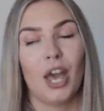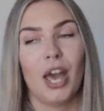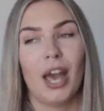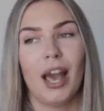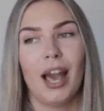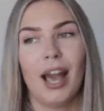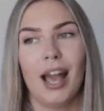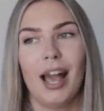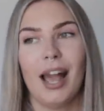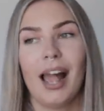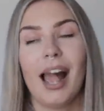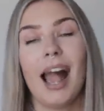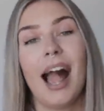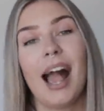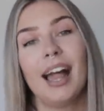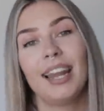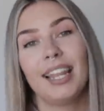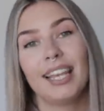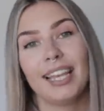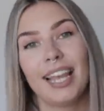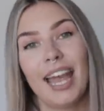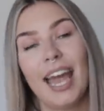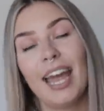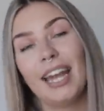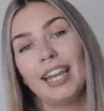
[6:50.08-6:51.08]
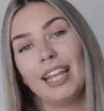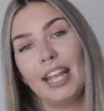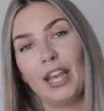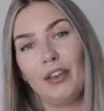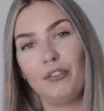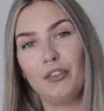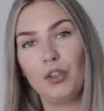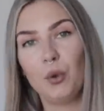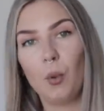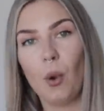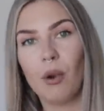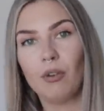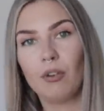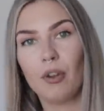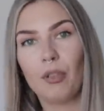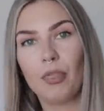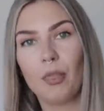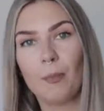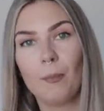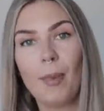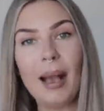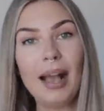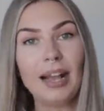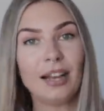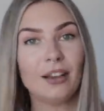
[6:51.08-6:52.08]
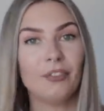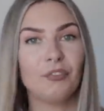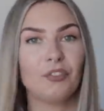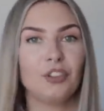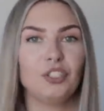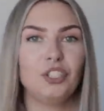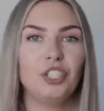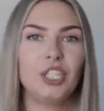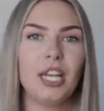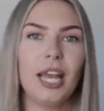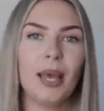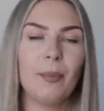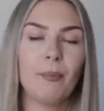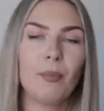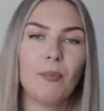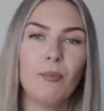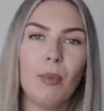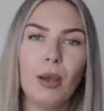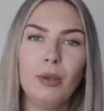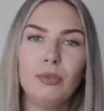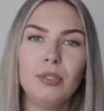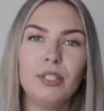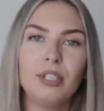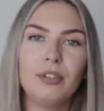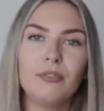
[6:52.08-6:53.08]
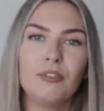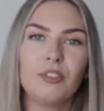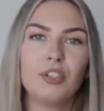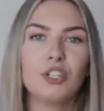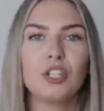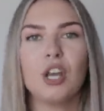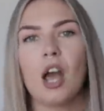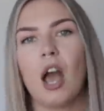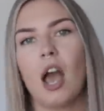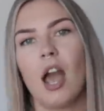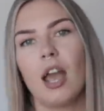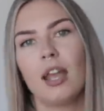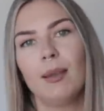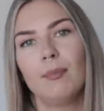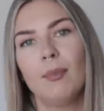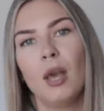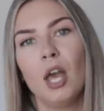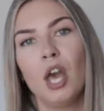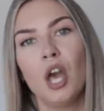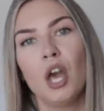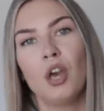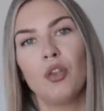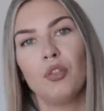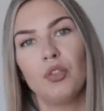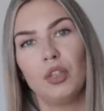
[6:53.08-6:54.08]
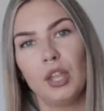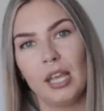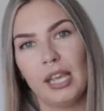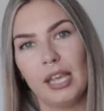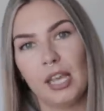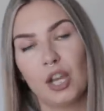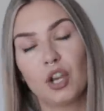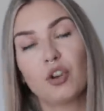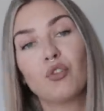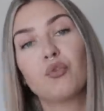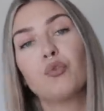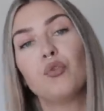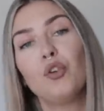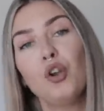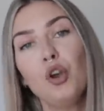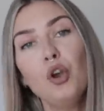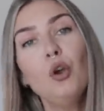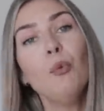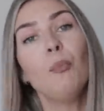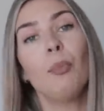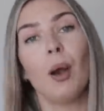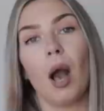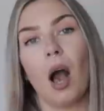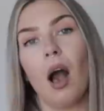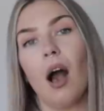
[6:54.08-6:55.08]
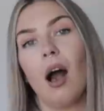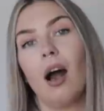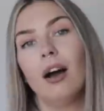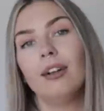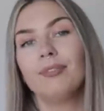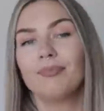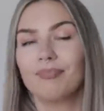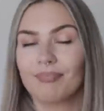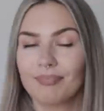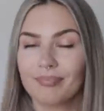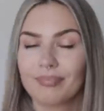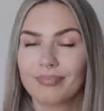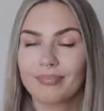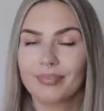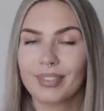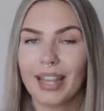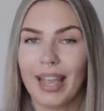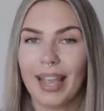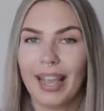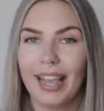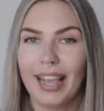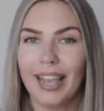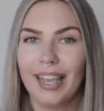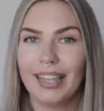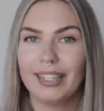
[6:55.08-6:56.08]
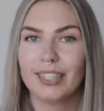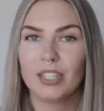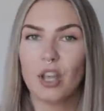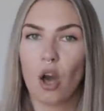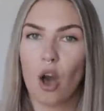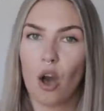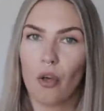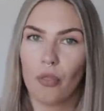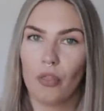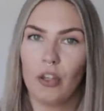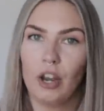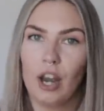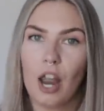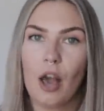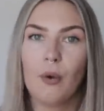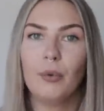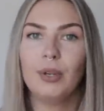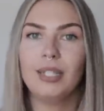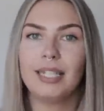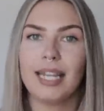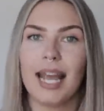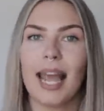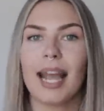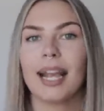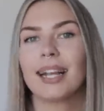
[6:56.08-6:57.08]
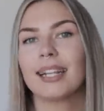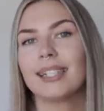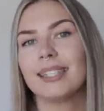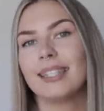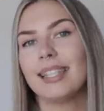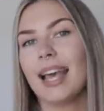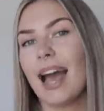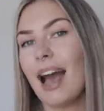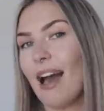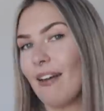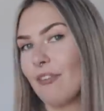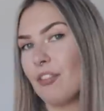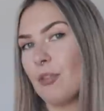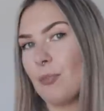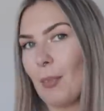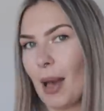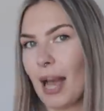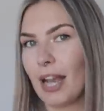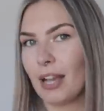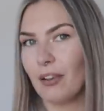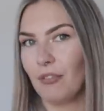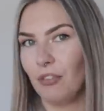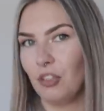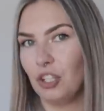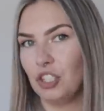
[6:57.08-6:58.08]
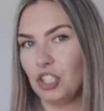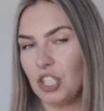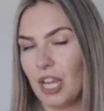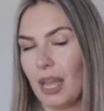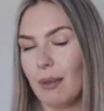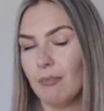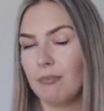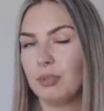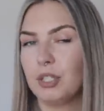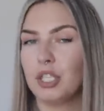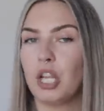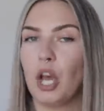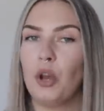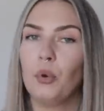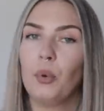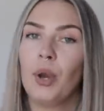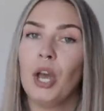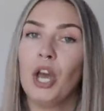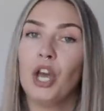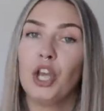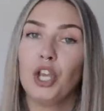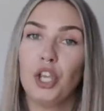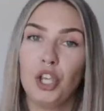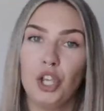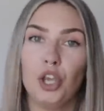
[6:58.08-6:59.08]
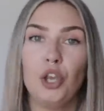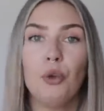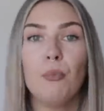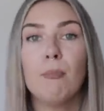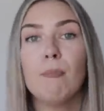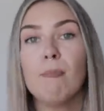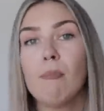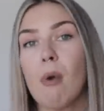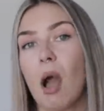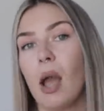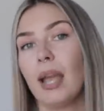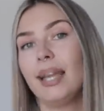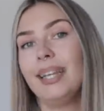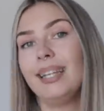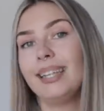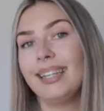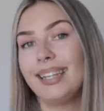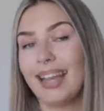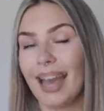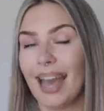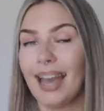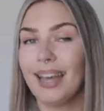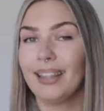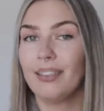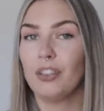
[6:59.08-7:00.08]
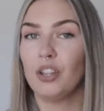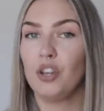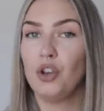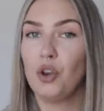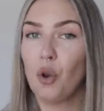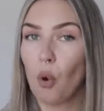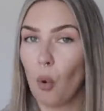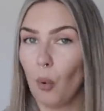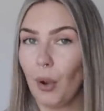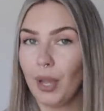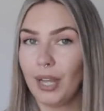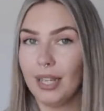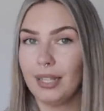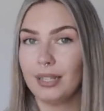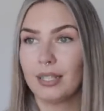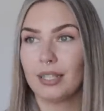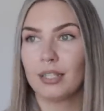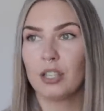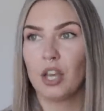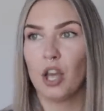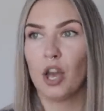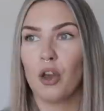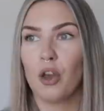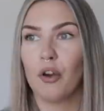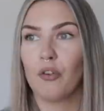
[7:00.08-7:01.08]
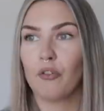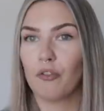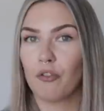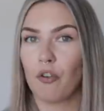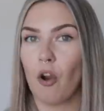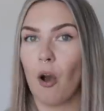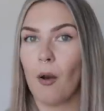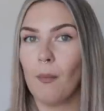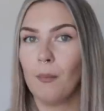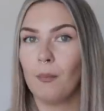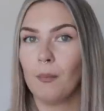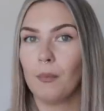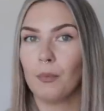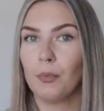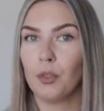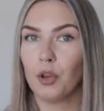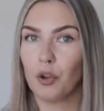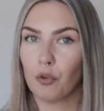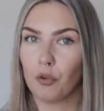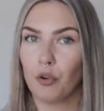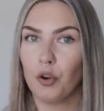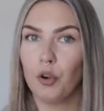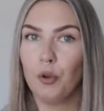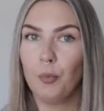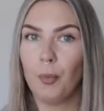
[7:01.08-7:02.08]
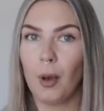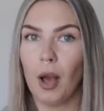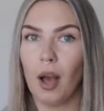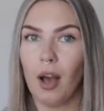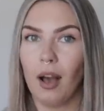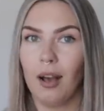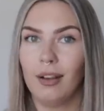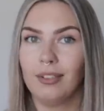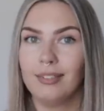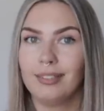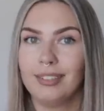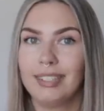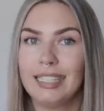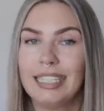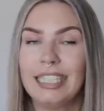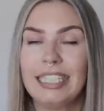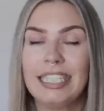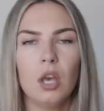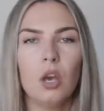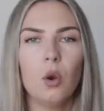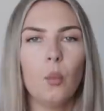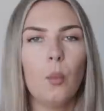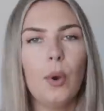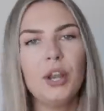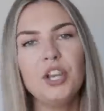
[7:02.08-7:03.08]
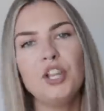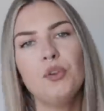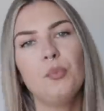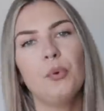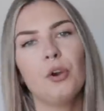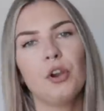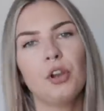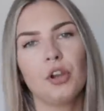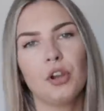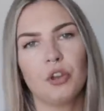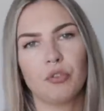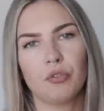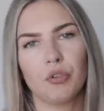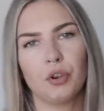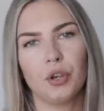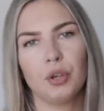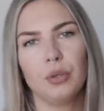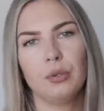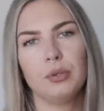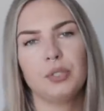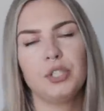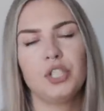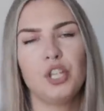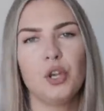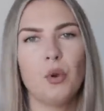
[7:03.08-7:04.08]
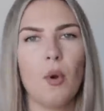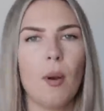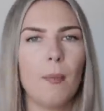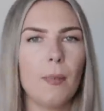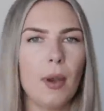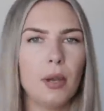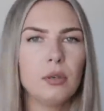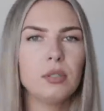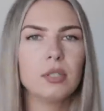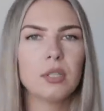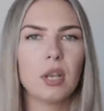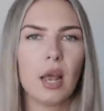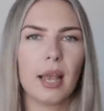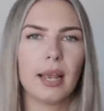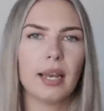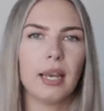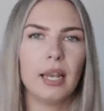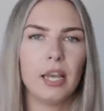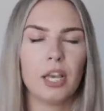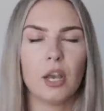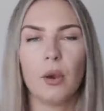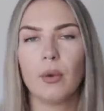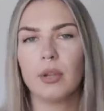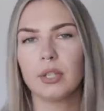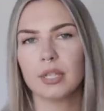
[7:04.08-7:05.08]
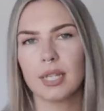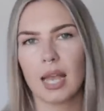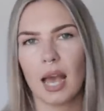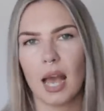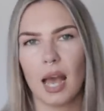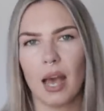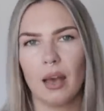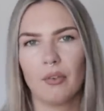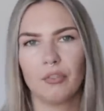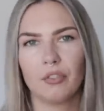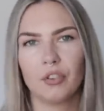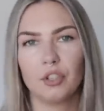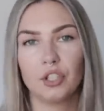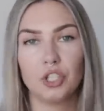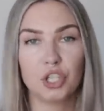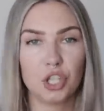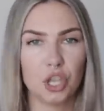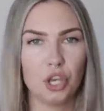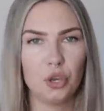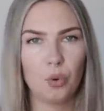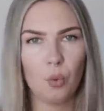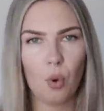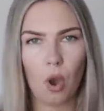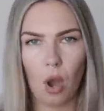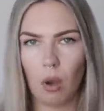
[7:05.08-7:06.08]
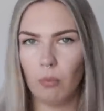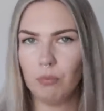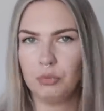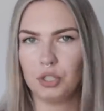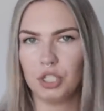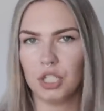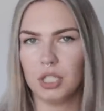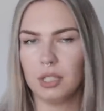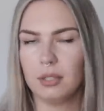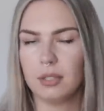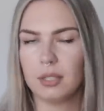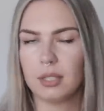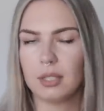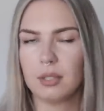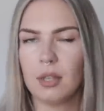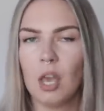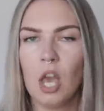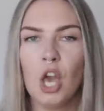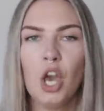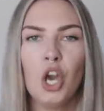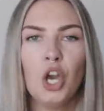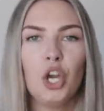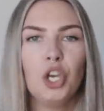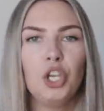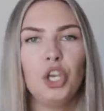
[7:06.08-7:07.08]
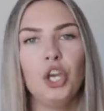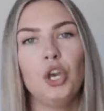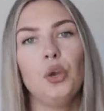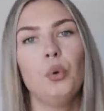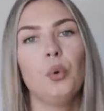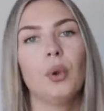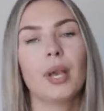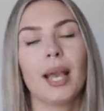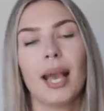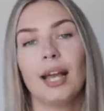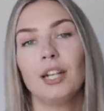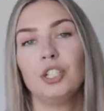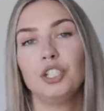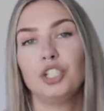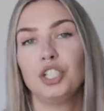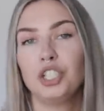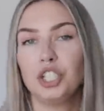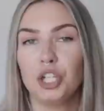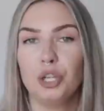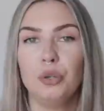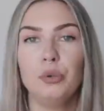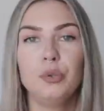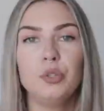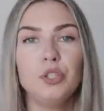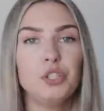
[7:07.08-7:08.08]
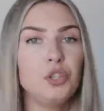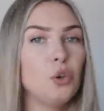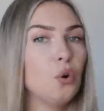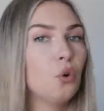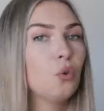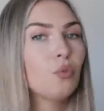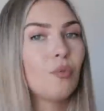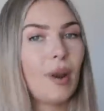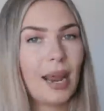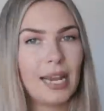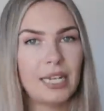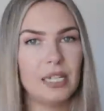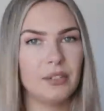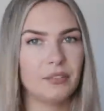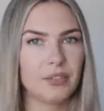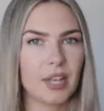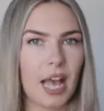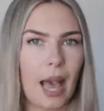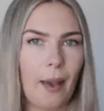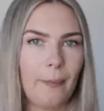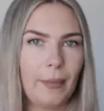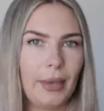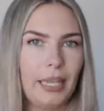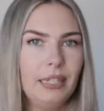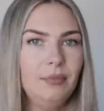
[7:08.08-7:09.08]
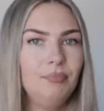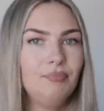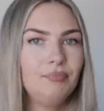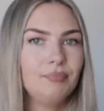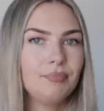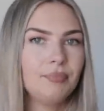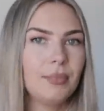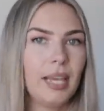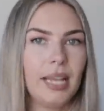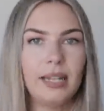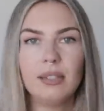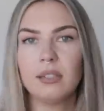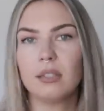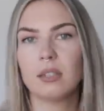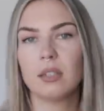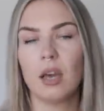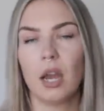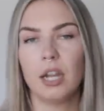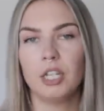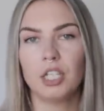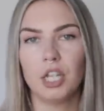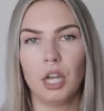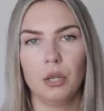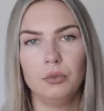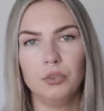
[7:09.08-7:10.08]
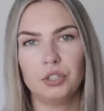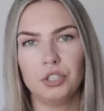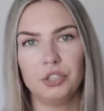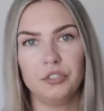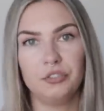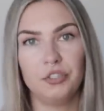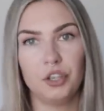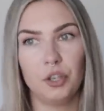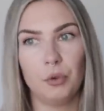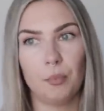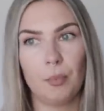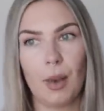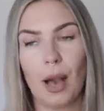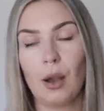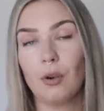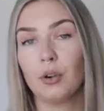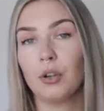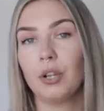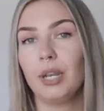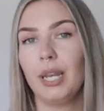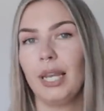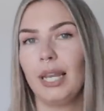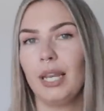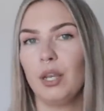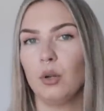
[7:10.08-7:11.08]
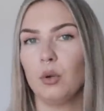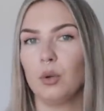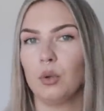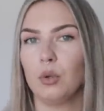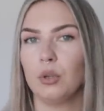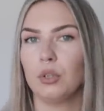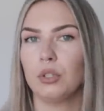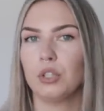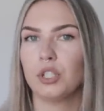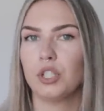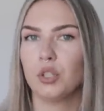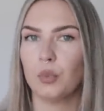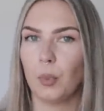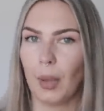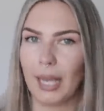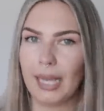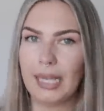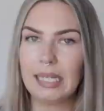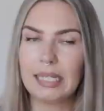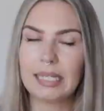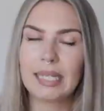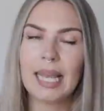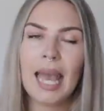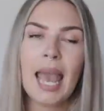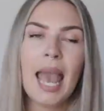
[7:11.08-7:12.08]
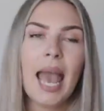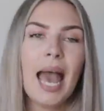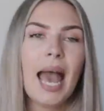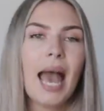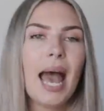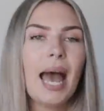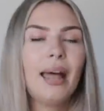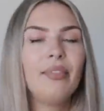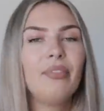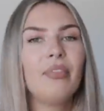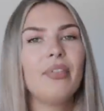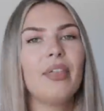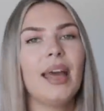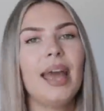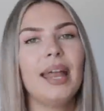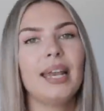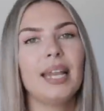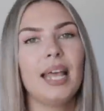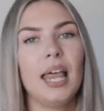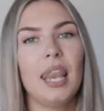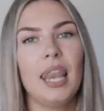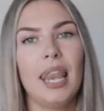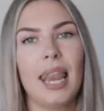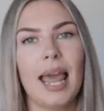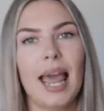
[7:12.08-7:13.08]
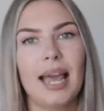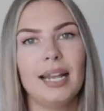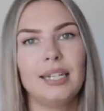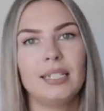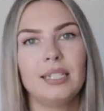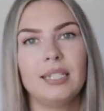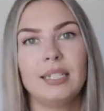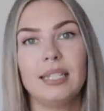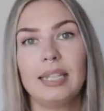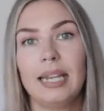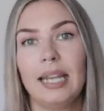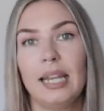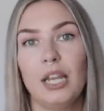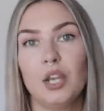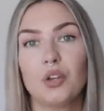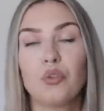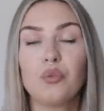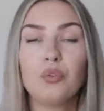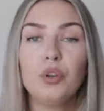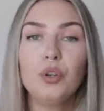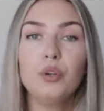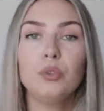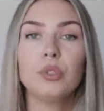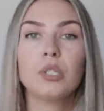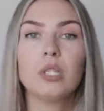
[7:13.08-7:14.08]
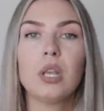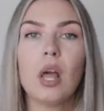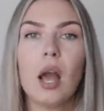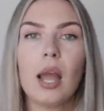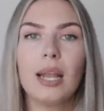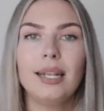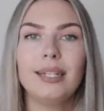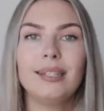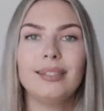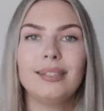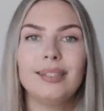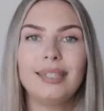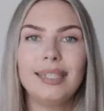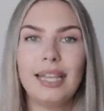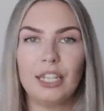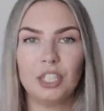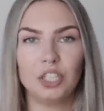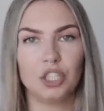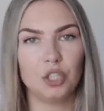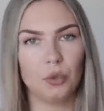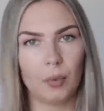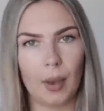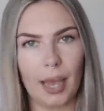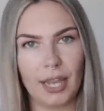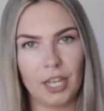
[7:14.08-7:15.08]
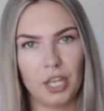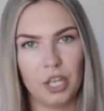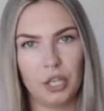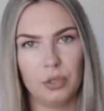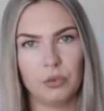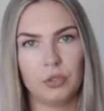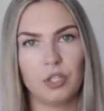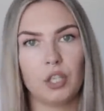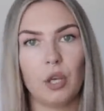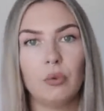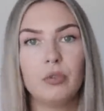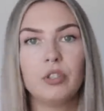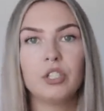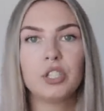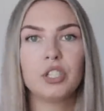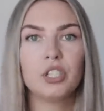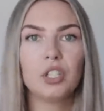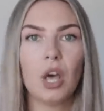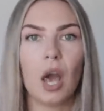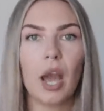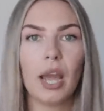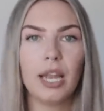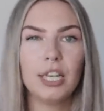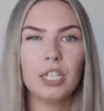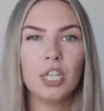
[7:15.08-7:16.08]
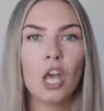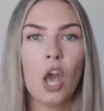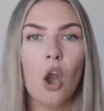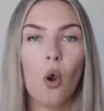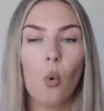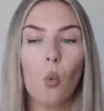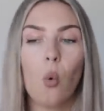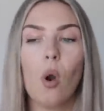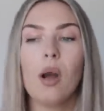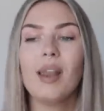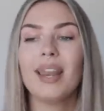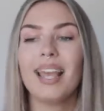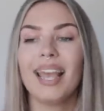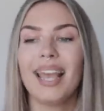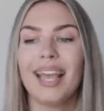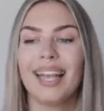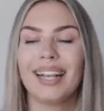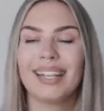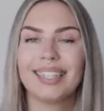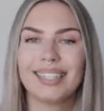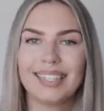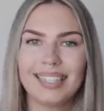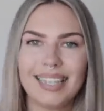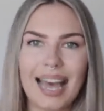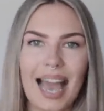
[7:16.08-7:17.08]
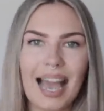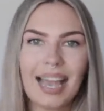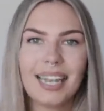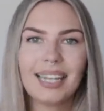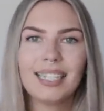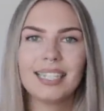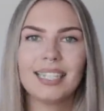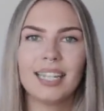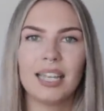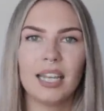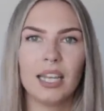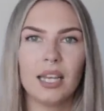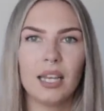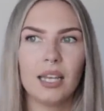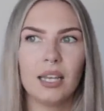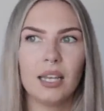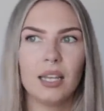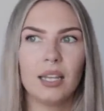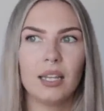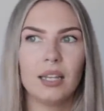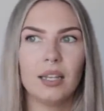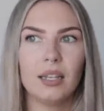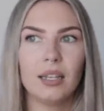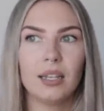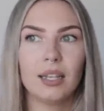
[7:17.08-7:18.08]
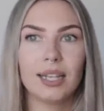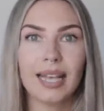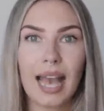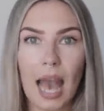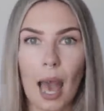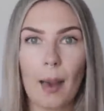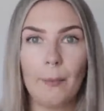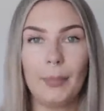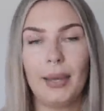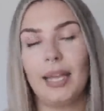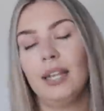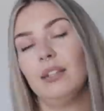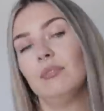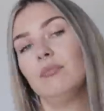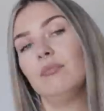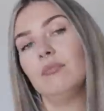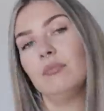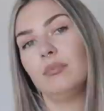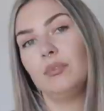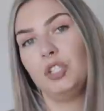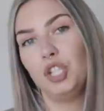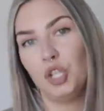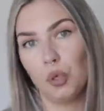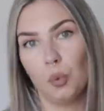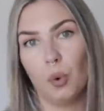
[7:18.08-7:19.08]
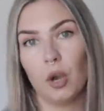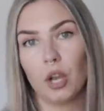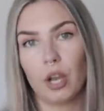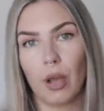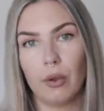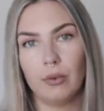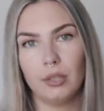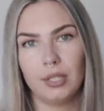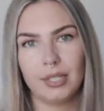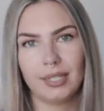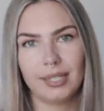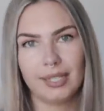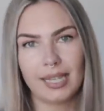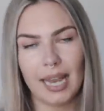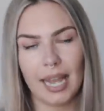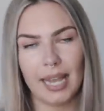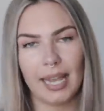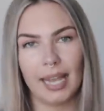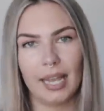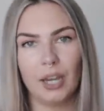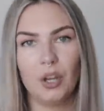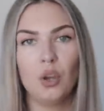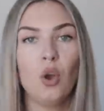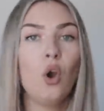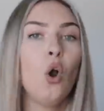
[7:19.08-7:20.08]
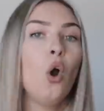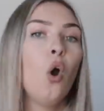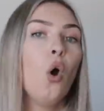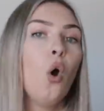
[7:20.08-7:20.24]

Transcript: And again, if you are at the back of the ship, most of the time the crew bar is on the lower decks at the back of the ship, so you might get the noise from the crew bar. When you book a cruise, you are most likely going to have two options. You can choose your grade of cabin, inside, ocean view, balcony or suite, and then let the cruise line situate you, so decide what exact cabin you are going to stay in.